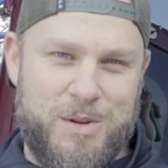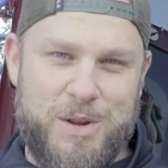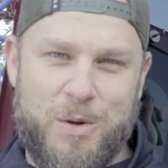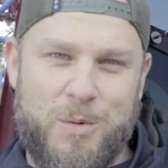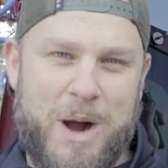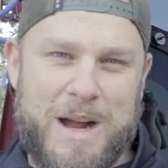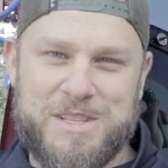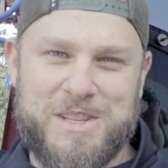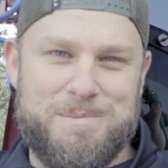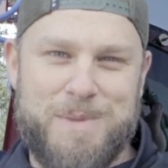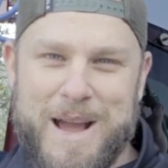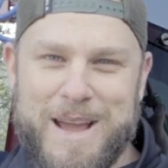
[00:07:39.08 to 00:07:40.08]
you know wash
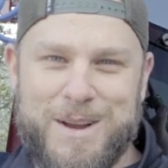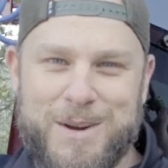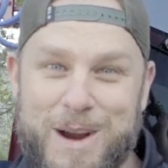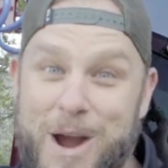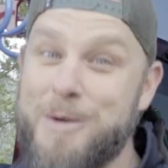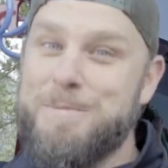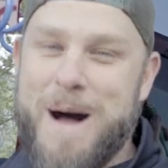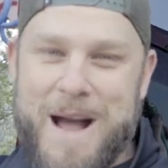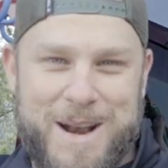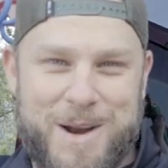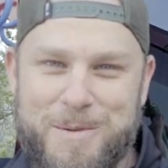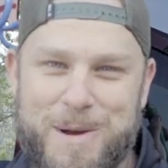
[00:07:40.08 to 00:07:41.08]
the bike or
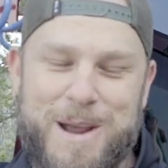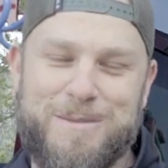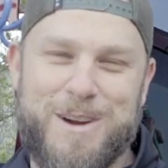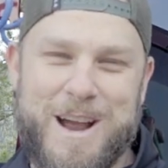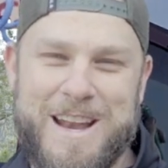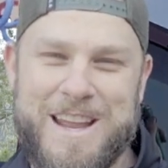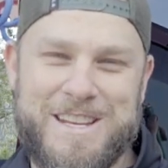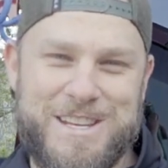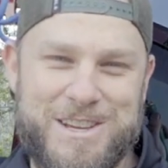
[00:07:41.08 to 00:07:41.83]
Alpine or whatever I need to